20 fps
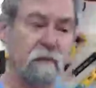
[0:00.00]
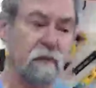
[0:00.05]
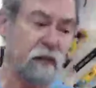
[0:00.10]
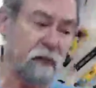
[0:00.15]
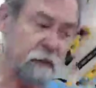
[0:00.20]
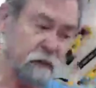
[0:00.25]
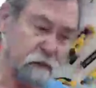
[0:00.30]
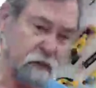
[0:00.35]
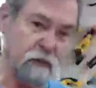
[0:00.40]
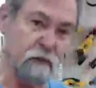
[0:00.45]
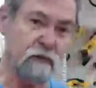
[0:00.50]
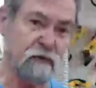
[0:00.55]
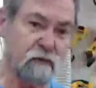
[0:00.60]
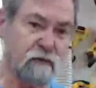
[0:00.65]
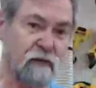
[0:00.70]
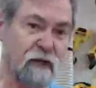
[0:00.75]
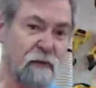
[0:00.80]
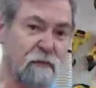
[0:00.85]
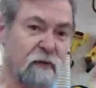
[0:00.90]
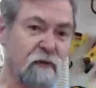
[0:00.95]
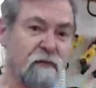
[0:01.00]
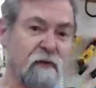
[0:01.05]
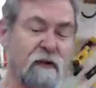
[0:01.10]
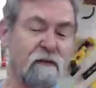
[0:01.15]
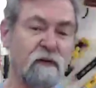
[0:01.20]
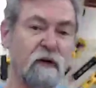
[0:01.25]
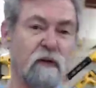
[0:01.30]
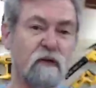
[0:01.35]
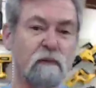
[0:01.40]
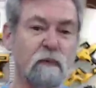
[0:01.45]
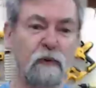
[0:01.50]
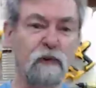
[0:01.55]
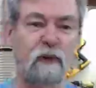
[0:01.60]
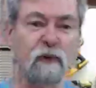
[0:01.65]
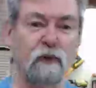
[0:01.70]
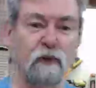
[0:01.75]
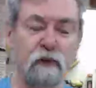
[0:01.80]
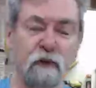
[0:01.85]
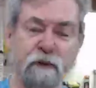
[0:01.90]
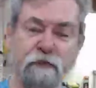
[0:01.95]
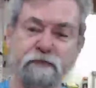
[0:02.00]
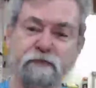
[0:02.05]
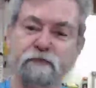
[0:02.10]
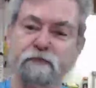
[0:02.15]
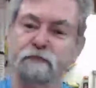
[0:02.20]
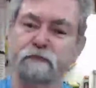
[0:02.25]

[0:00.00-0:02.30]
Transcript: That was a fair bit of effort I was putting onto it.